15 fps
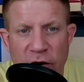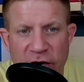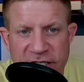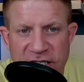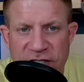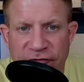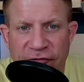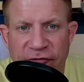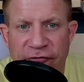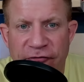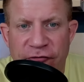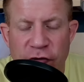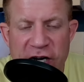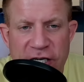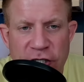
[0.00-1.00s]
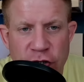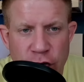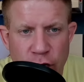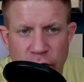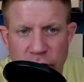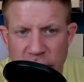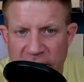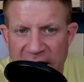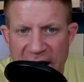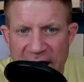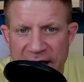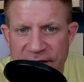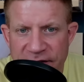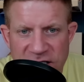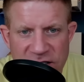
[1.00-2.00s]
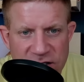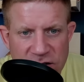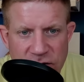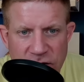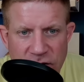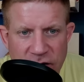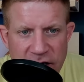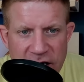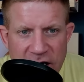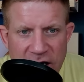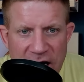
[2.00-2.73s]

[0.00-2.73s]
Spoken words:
is this freak jeweler guy in the story?